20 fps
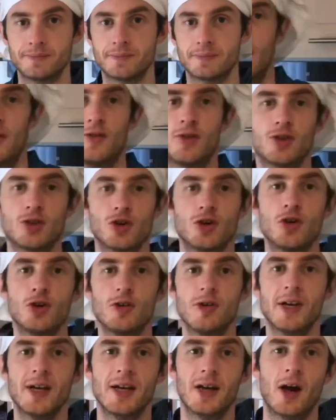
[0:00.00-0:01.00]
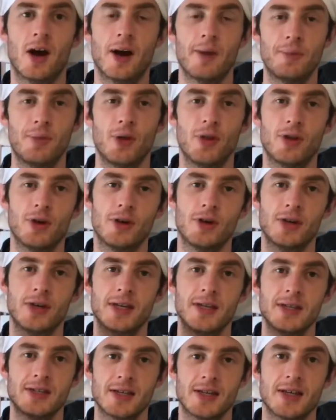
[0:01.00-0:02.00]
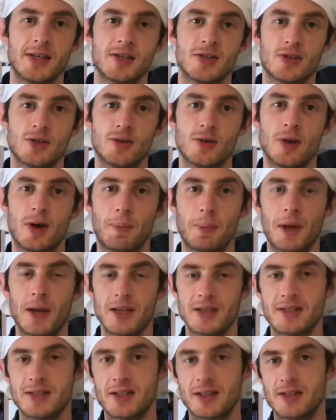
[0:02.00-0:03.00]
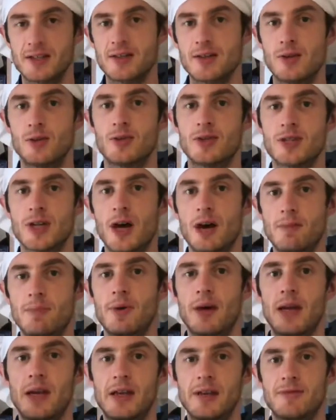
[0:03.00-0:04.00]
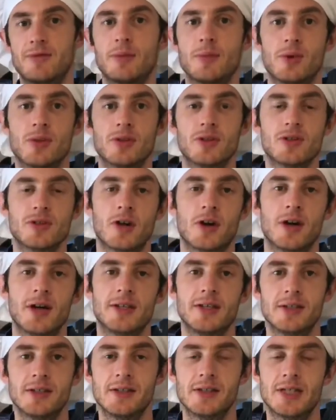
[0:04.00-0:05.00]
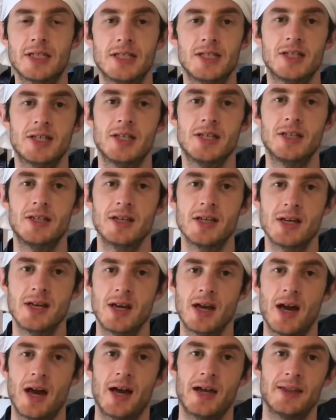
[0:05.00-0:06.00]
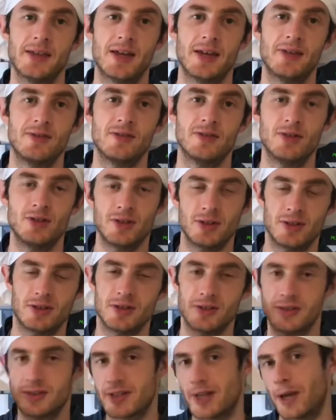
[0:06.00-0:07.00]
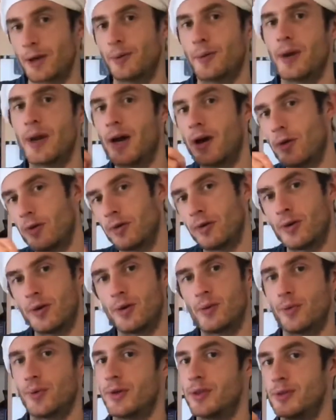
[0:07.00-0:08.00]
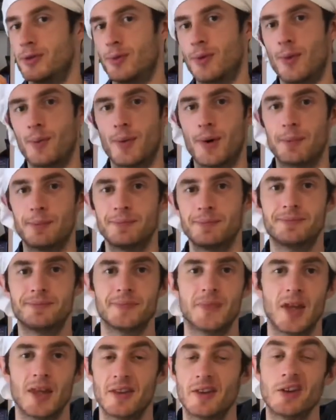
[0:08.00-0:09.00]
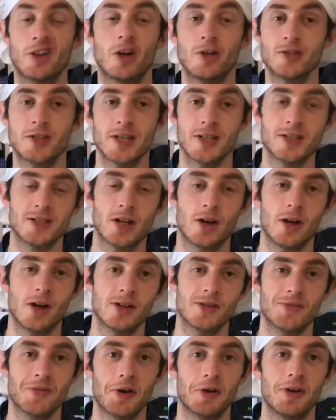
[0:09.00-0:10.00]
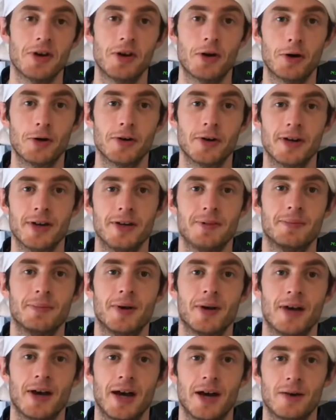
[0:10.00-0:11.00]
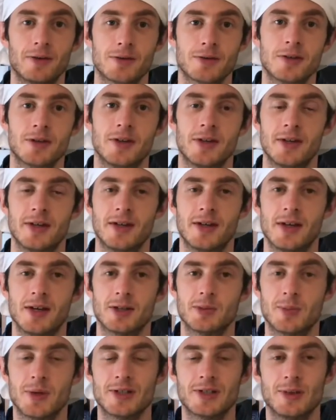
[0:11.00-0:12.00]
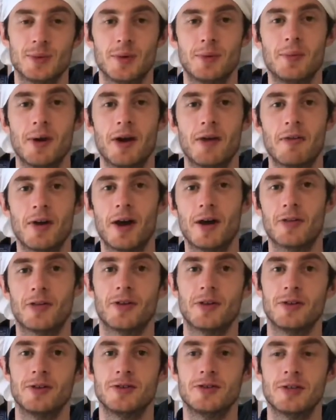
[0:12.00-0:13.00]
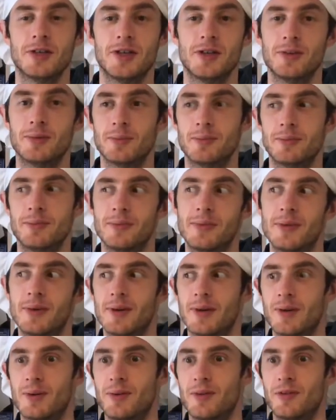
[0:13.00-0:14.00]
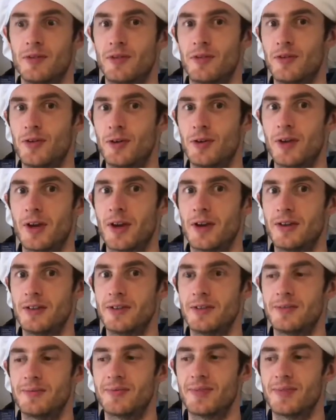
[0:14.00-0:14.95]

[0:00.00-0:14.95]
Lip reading: For storing, I put the cookies into a plastic sealed tub and leave them on the side in the kitchen, and then you can take one out when you want one. They don't tend to last very long in my house, especially with me around. I usually eat them within a few days.